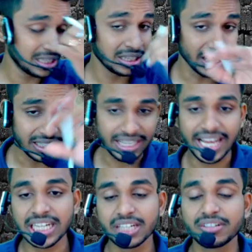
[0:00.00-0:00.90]
in the
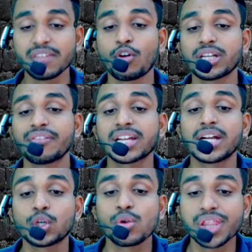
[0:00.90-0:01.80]
entire activity whatever
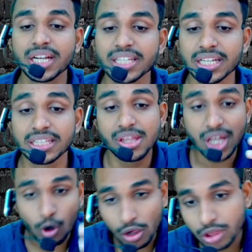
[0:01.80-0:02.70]
controls are there, these
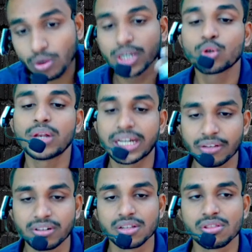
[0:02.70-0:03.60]
are also control
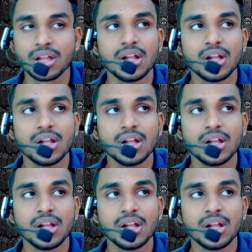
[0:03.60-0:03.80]
activities.